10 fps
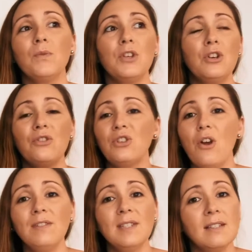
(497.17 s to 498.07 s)
You know, the
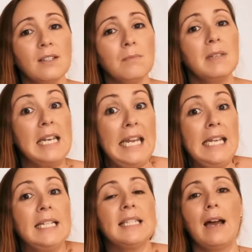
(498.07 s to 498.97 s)
nervous system
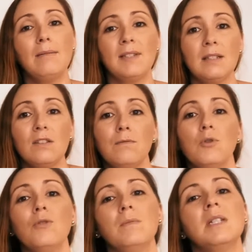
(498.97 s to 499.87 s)
needs that sense of
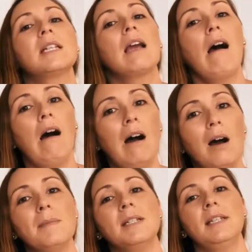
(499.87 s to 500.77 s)
movement to
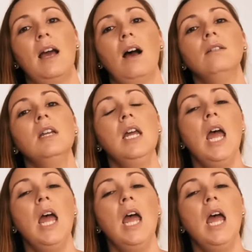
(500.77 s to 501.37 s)
calm it down.